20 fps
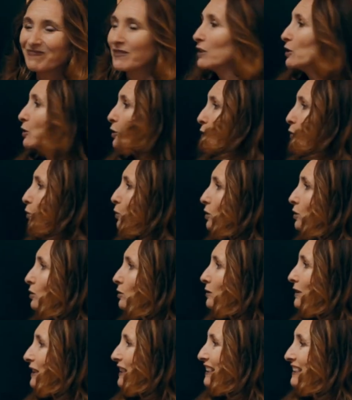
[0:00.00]
You
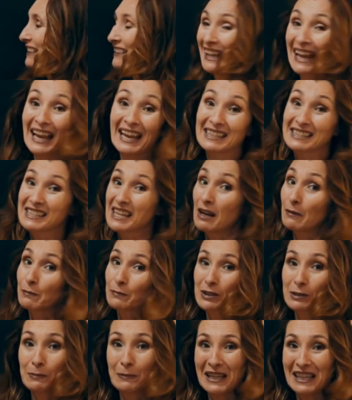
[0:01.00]
will end
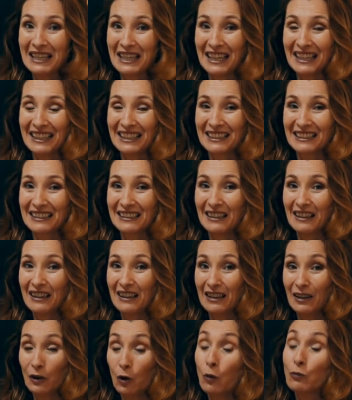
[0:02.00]
up speaking
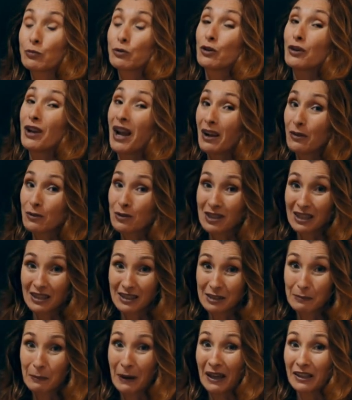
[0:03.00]
or
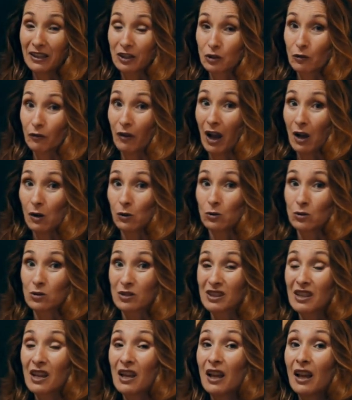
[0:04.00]
pronouncing Spanish
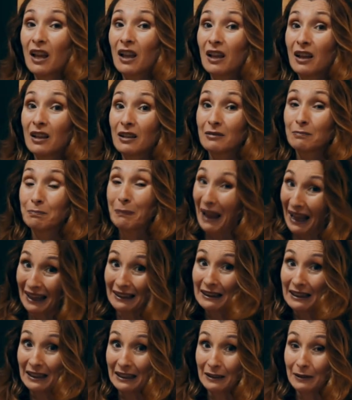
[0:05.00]
vowels
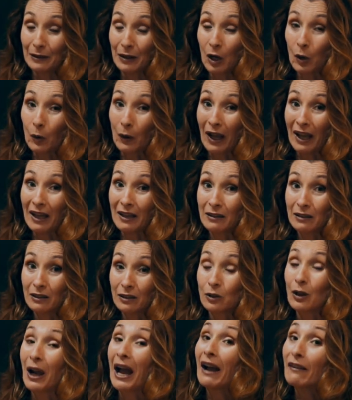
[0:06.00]
badly. Okay,
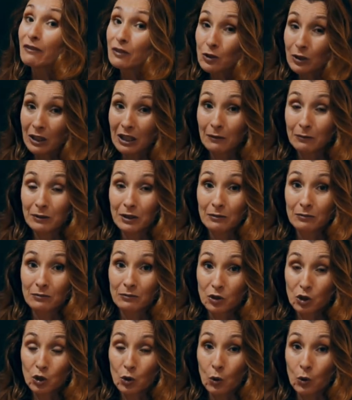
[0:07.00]
you have to keep them
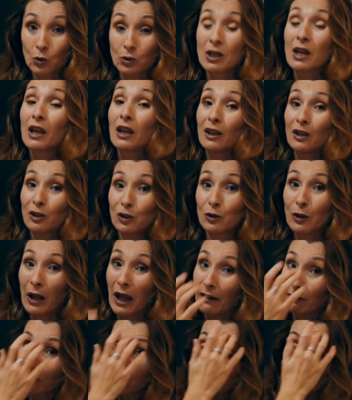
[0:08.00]
short. You
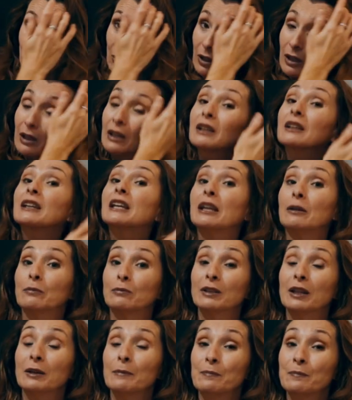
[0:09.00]
have to keep
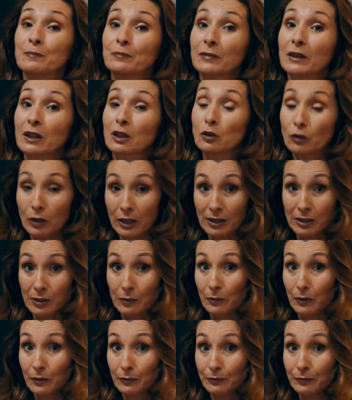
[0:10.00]
them
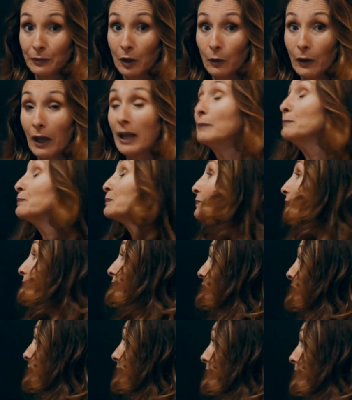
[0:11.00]
crisp. Okay?
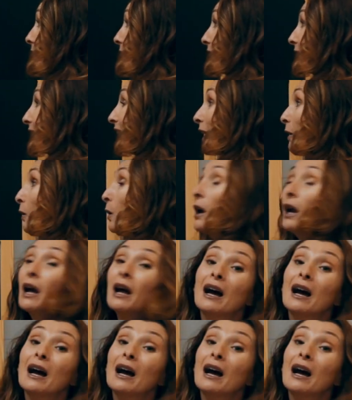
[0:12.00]
Now,